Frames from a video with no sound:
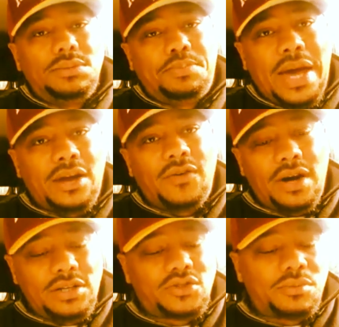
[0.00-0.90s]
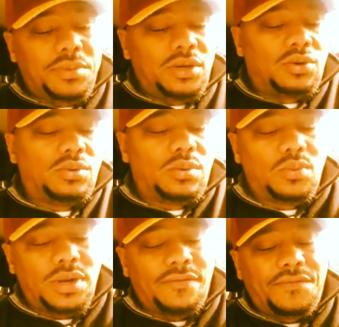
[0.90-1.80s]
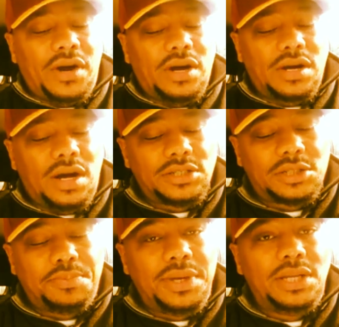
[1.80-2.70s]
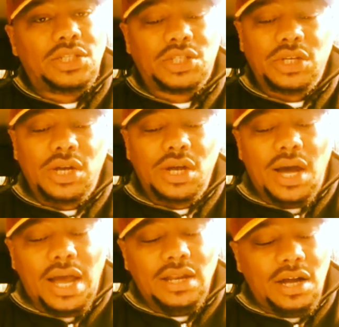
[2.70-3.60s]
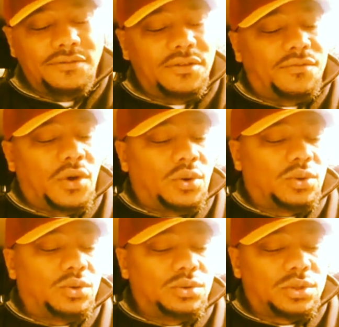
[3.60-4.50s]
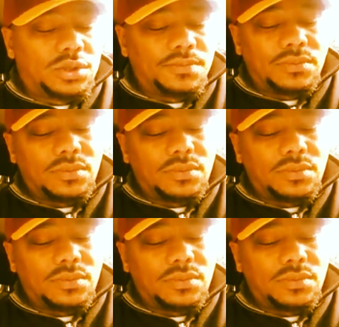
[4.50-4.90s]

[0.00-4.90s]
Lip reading: Background instrumental with a Farrakhan speech. I love the vocals.